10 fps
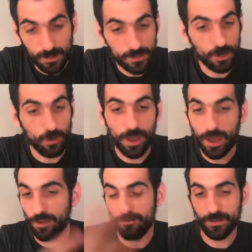So
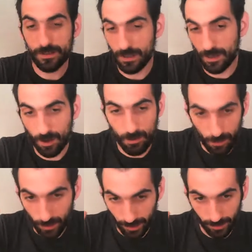every single
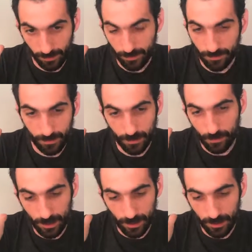component
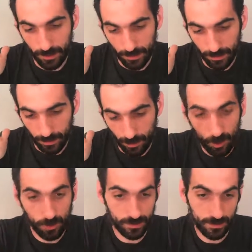will
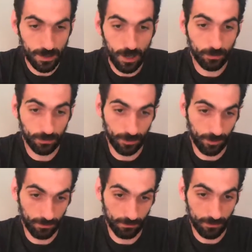logs out
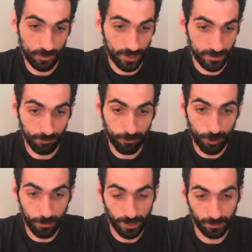in JSON
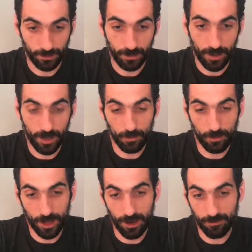format, and we
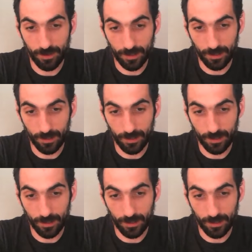have